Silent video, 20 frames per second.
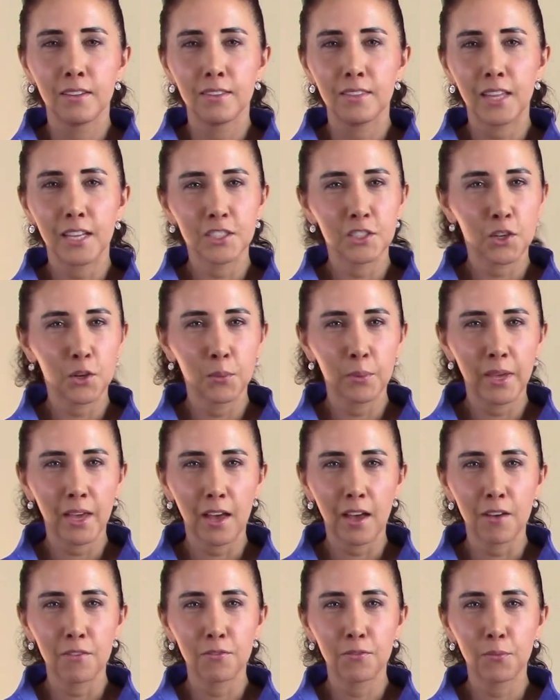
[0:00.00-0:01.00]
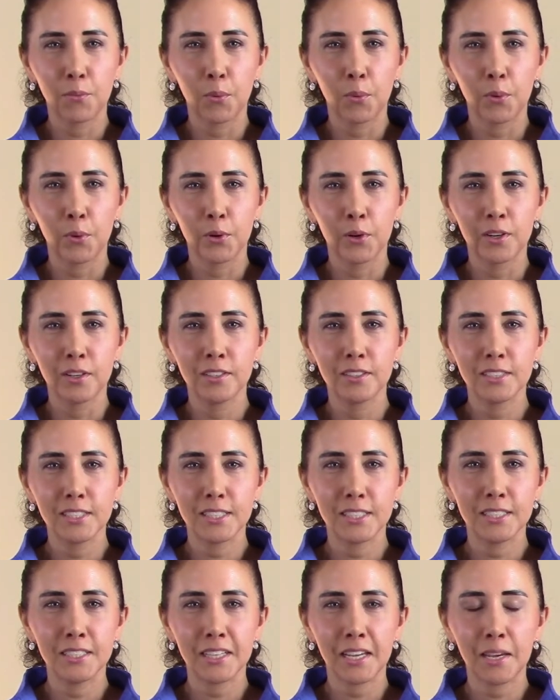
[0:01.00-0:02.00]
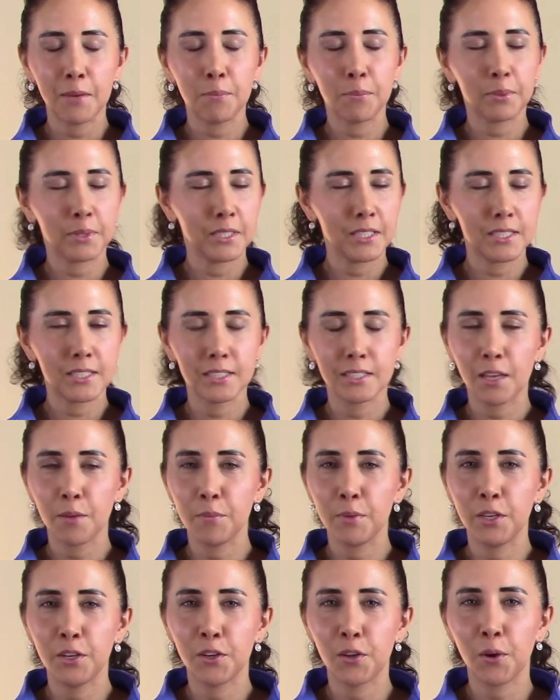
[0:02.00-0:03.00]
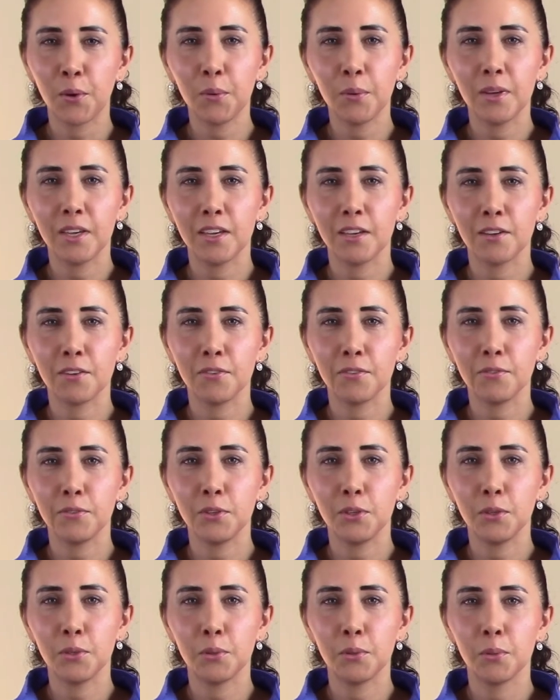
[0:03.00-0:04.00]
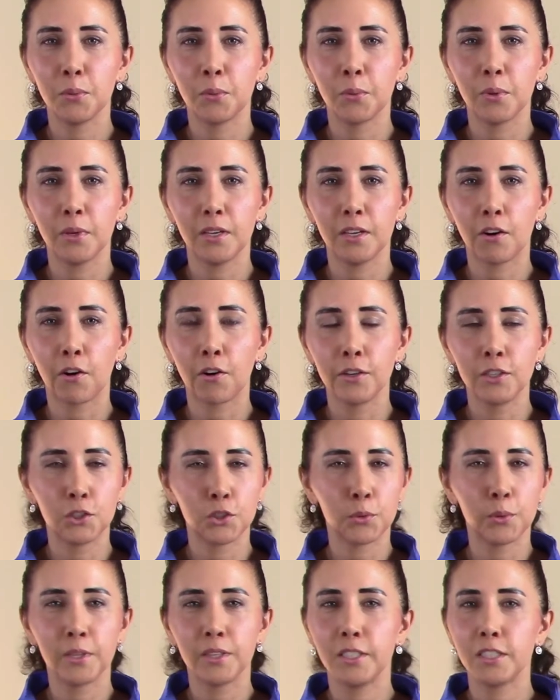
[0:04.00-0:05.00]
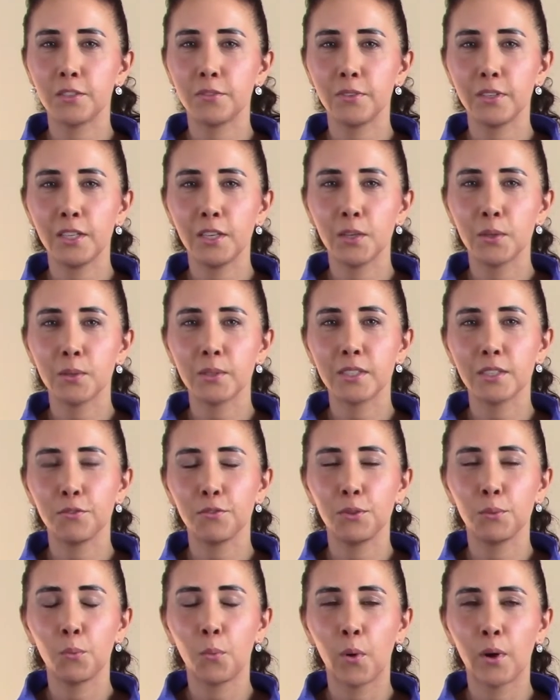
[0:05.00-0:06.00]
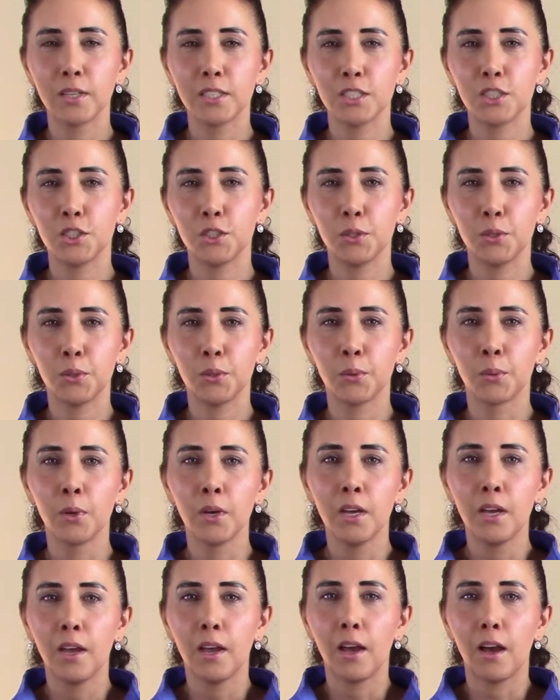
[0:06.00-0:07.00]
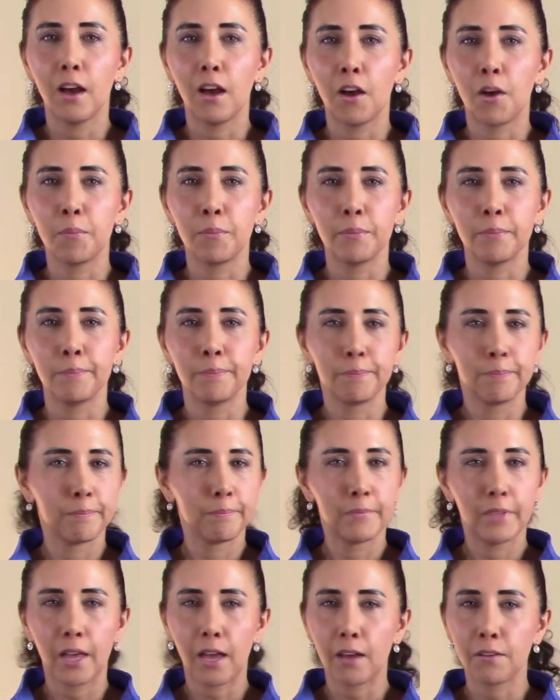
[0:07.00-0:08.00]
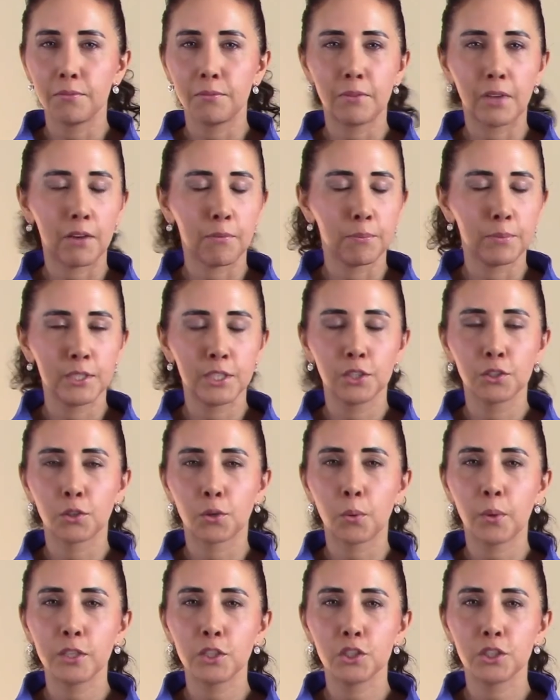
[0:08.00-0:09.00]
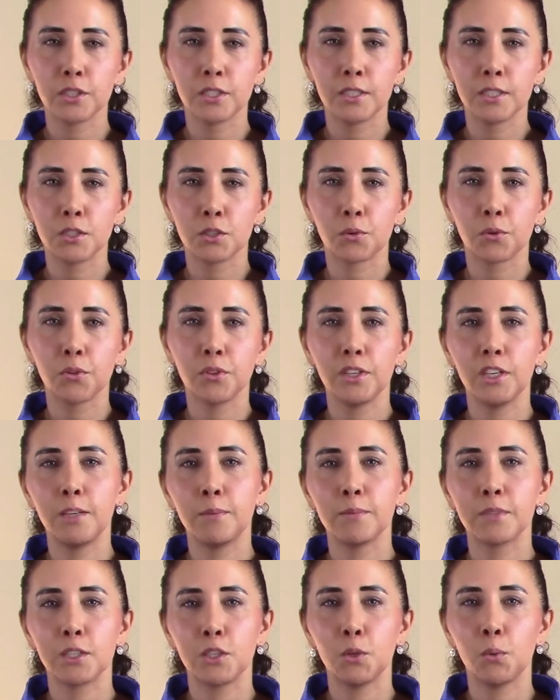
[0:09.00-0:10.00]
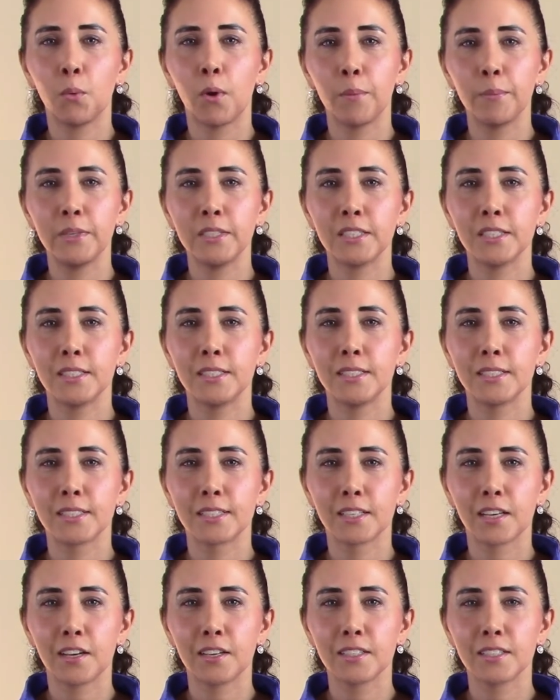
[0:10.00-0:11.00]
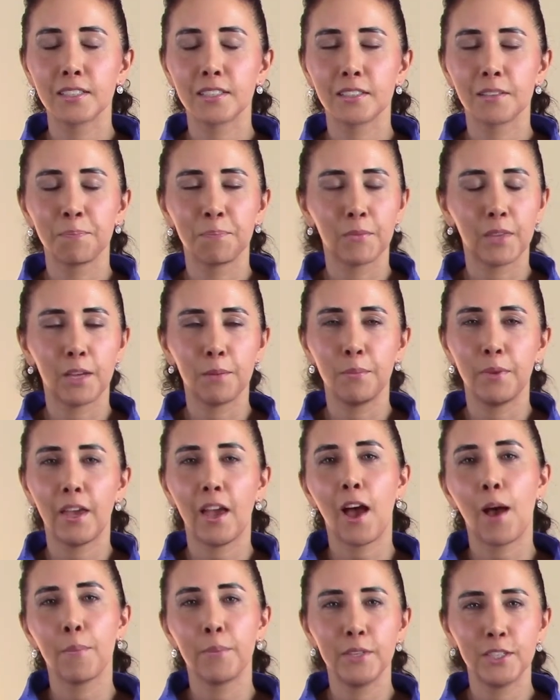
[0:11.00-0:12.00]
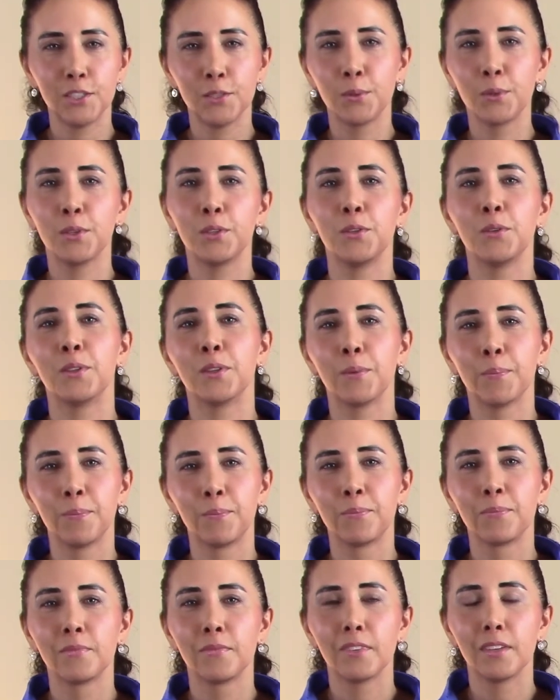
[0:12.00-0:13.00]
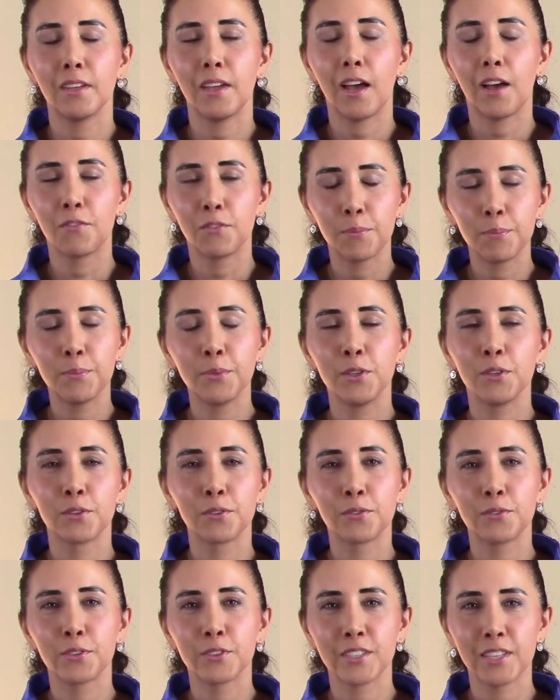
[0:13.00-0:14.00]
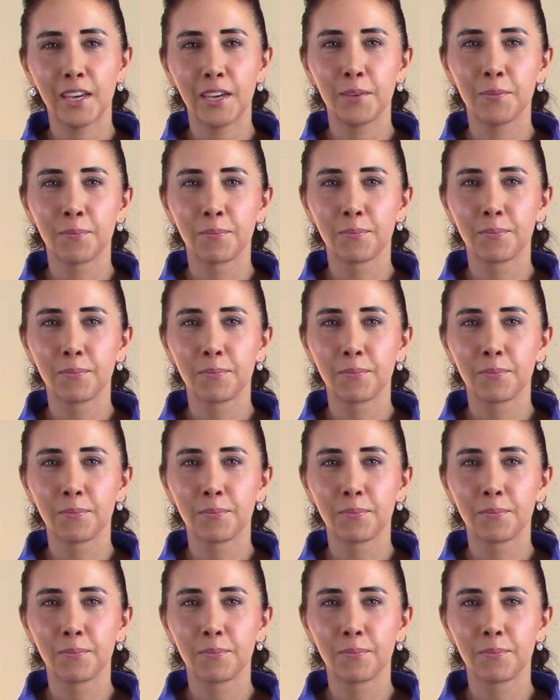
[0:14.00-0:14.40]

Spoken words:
That's all we have for today. Please let me know if you are enjoying these videos, if you want to have particular questions or themes that you want me to discuss. I'd be happy to include them. Have a beautiful day.